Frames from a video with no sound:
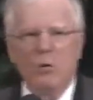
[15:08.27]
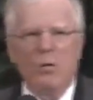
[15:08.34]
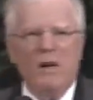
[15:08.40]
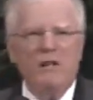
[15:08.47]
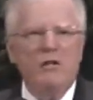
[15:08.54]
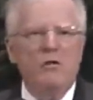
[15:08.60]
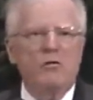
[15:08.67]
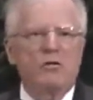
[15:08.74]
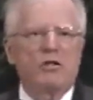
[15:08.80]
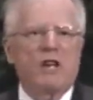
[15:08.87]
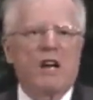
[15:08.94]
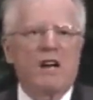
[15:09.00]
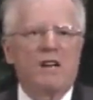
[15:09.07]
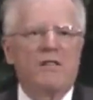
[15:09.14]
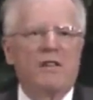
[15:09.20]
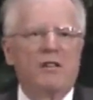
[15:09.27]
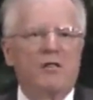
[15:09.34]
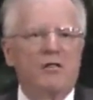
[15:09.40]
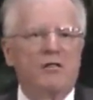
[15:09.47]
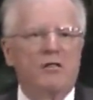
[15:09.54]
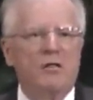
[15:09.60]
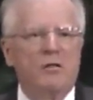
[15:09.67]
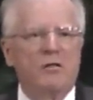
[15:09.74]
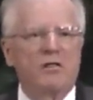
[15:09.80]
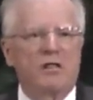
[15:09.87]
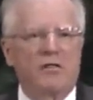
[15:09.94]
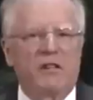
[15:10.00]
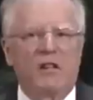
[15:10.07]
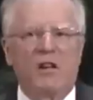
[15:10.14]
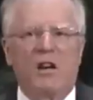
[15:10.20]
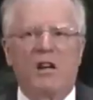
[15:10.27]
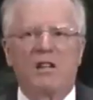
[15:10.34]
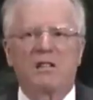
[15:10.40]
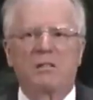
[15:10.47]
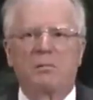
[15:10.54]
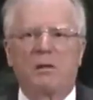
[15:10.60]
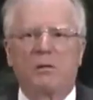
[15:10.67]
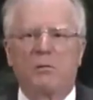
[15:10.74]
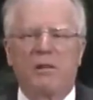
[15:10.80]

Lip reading: when you share the good news of the gospel